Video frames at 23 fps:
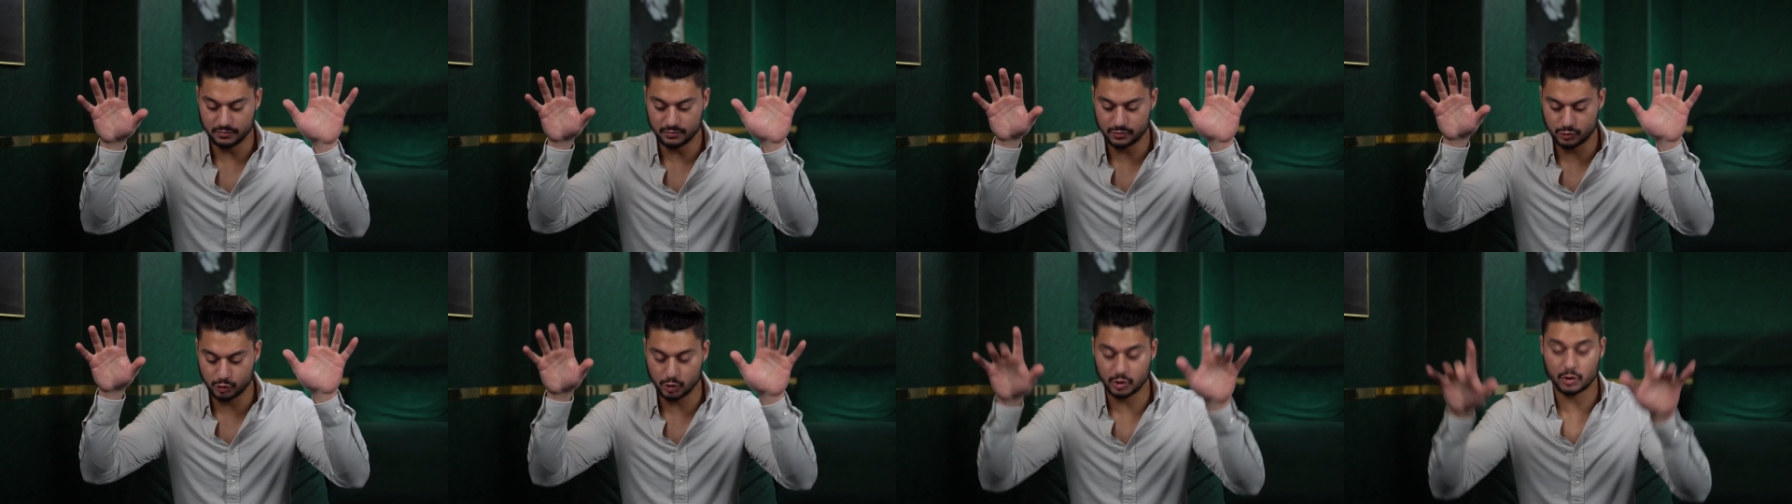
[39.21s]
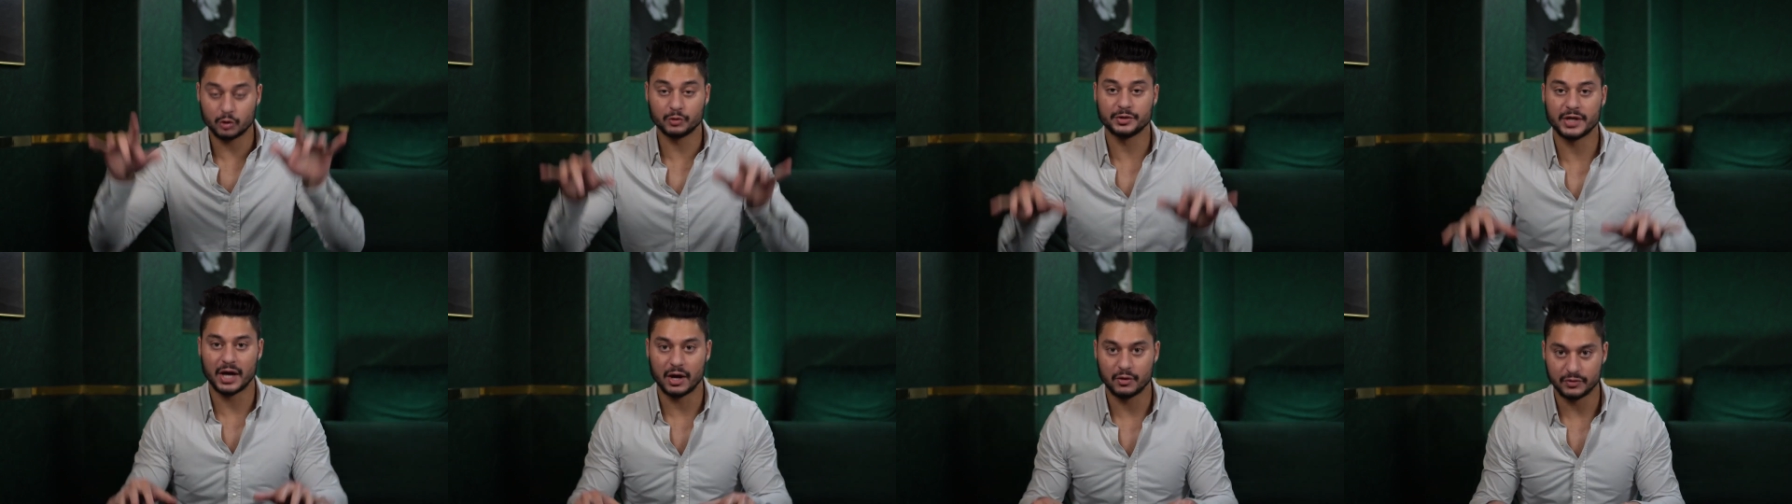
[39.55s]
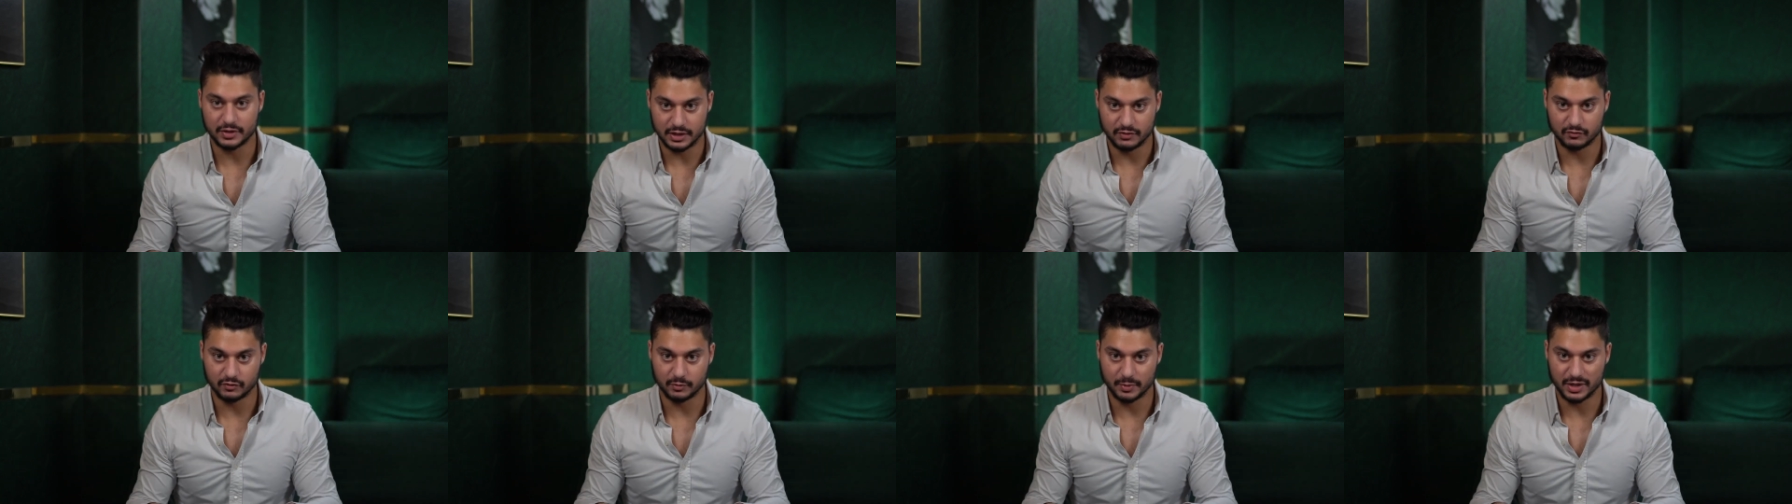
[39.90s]
trickle down
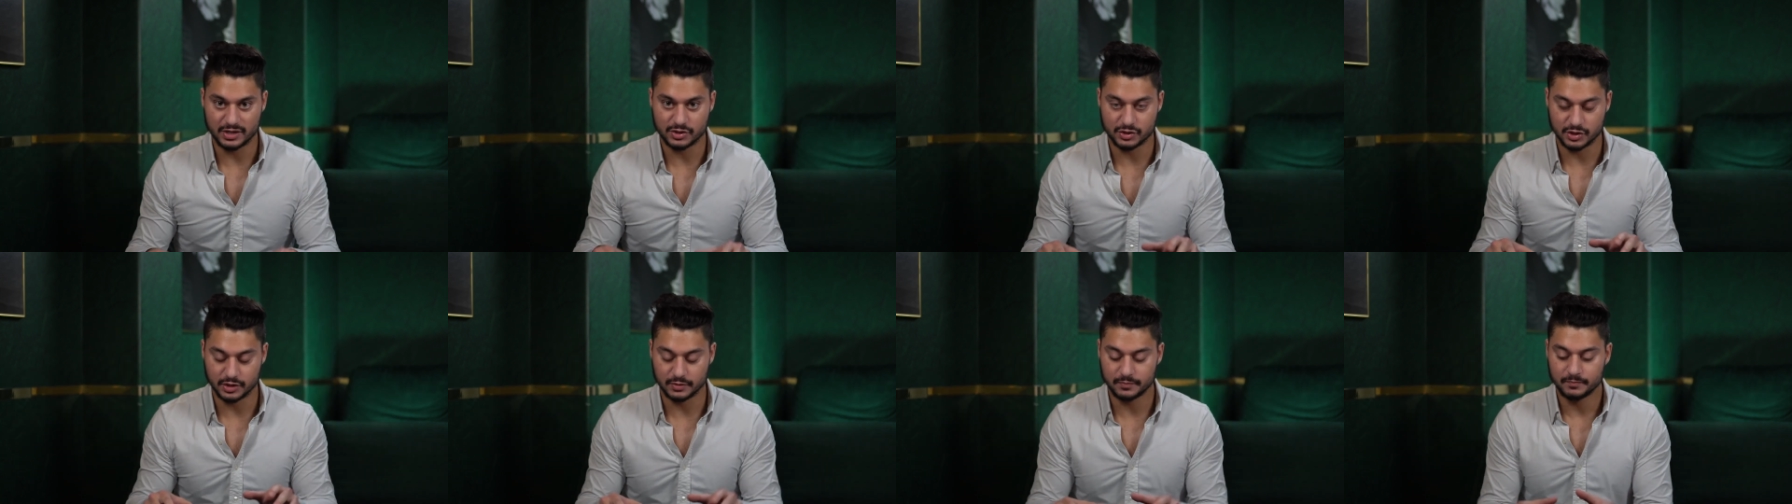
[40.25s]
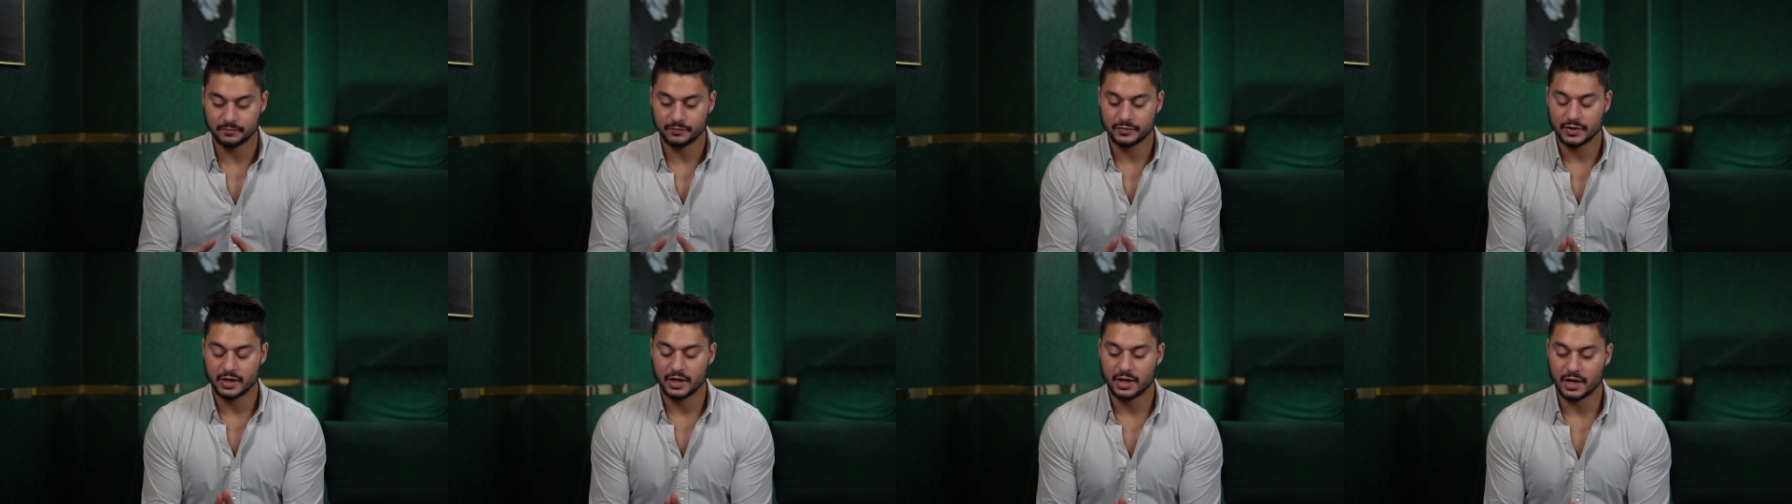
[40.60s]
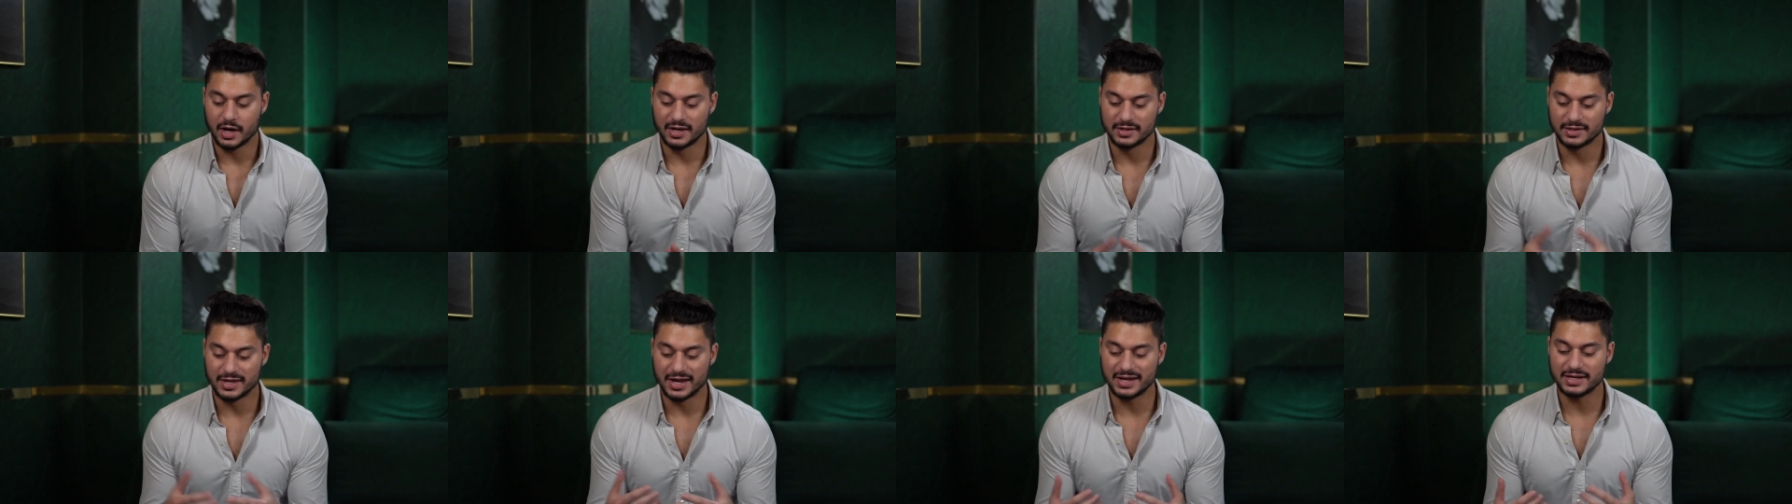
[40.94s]
the information,
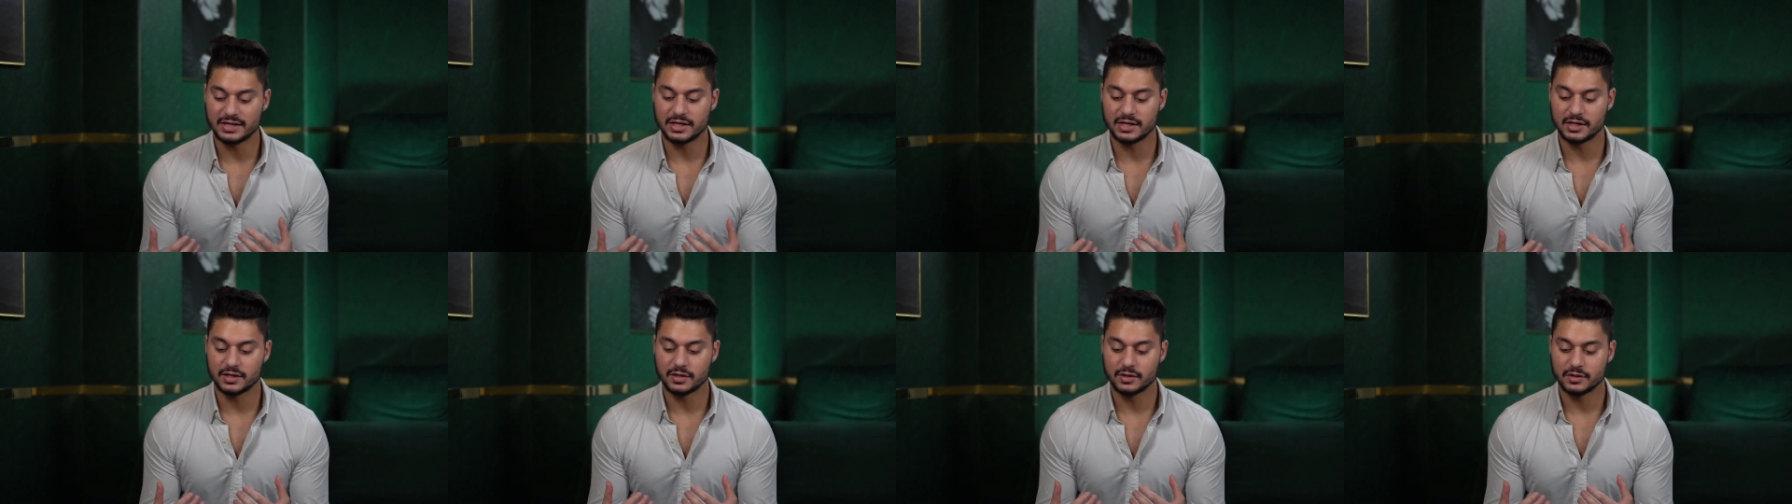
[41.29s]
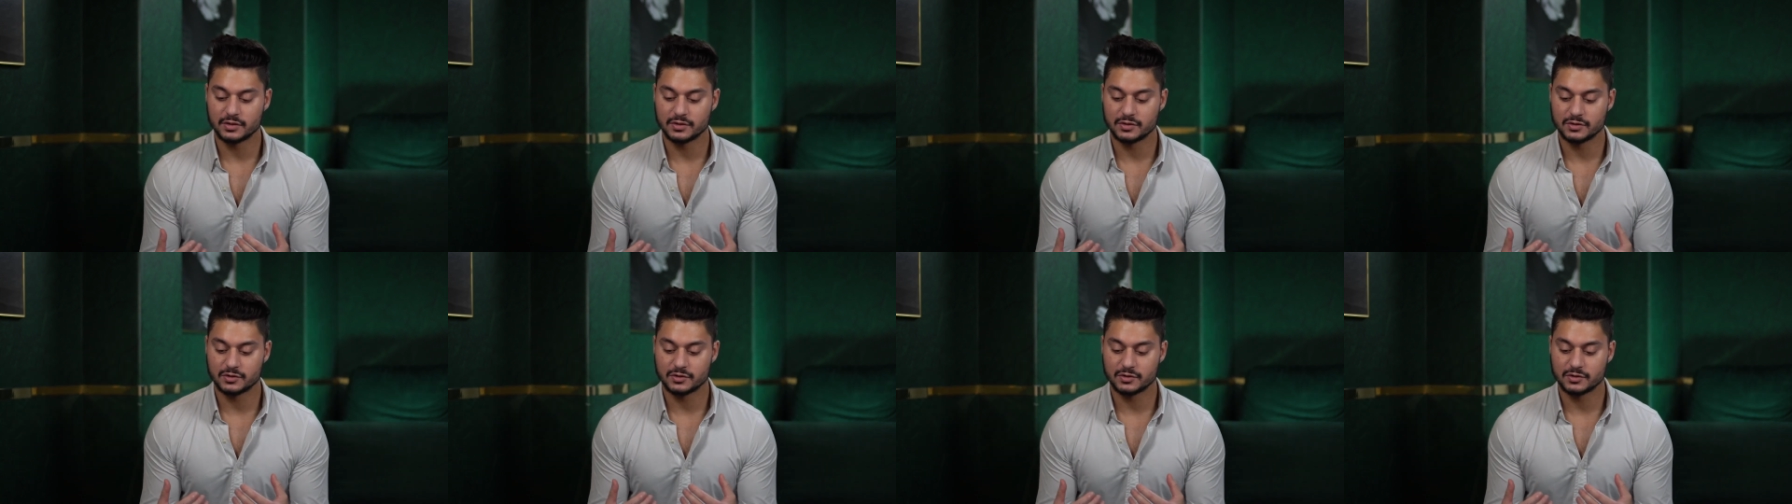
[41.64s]
and they need